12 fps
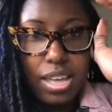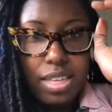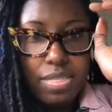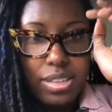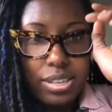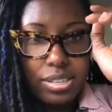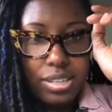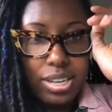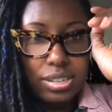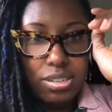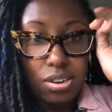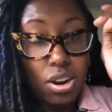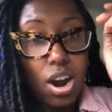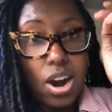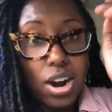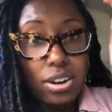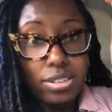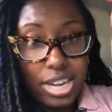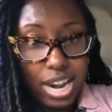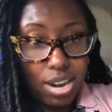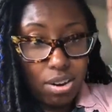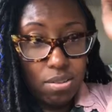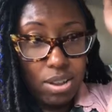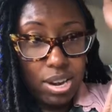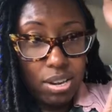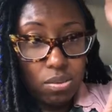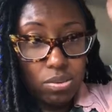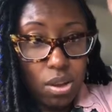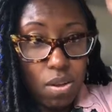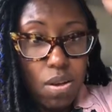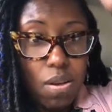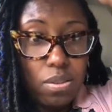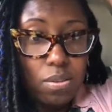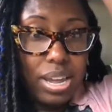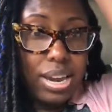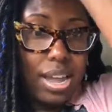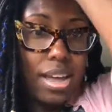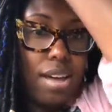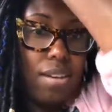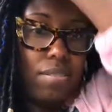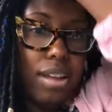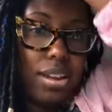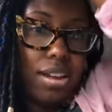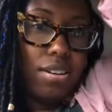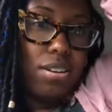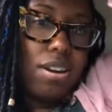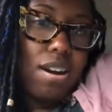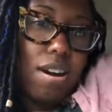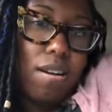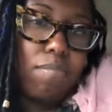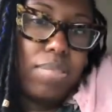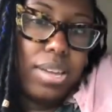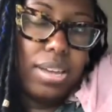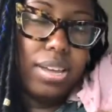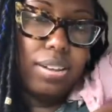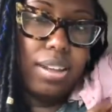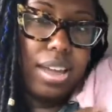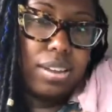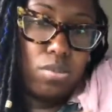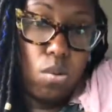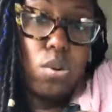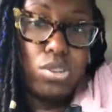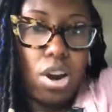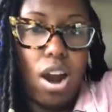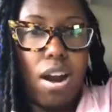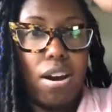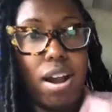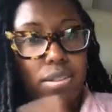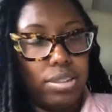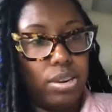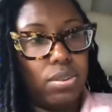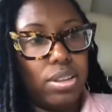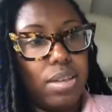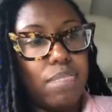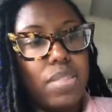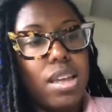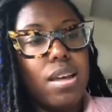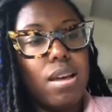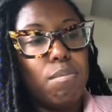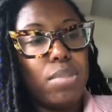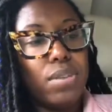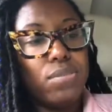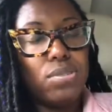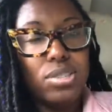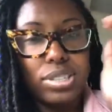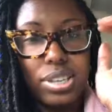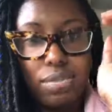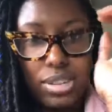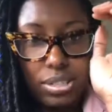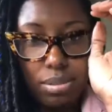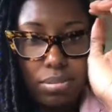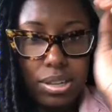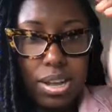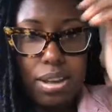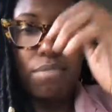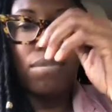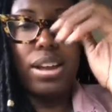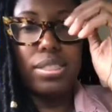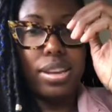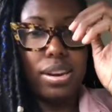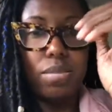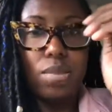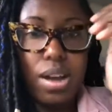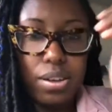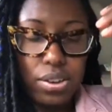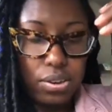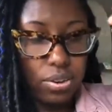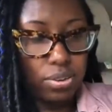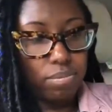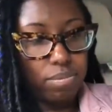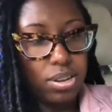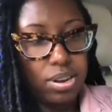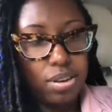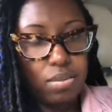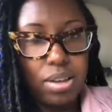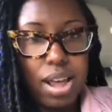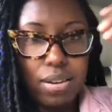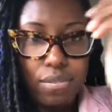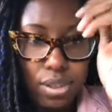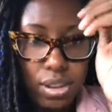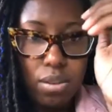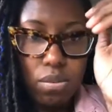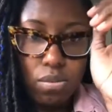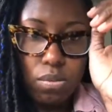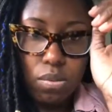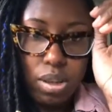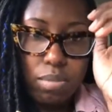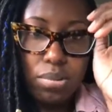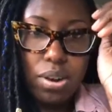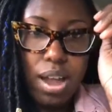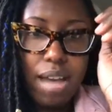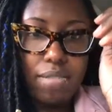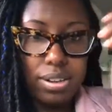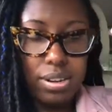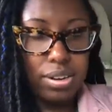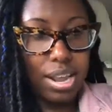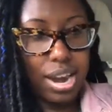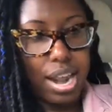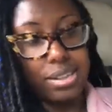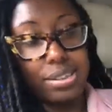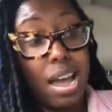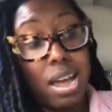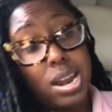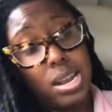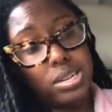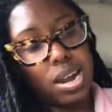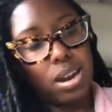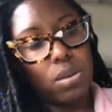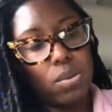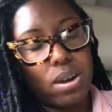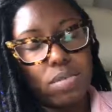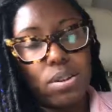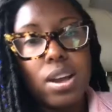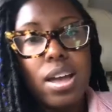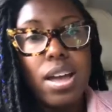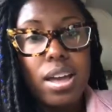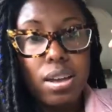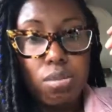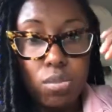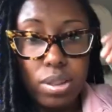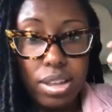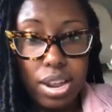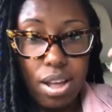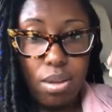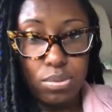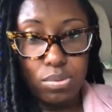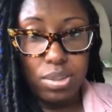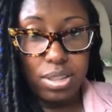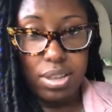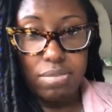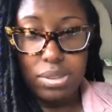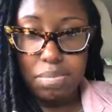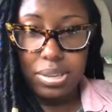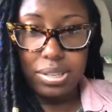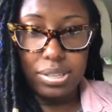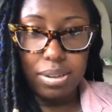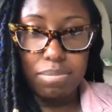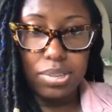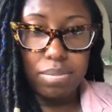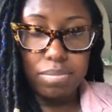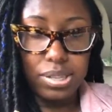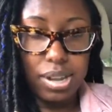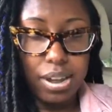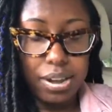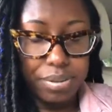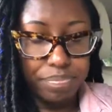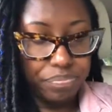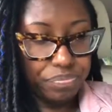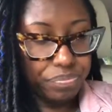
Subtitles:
this is your heart channel, and it goes all the way down, like under your armpit, like towards your heart, literally. But if you just give it some love right there while you're, you know, kind of feeling overwhelmed or having an anxiety attack or whatever, it really helps relieve some of the symptoms. And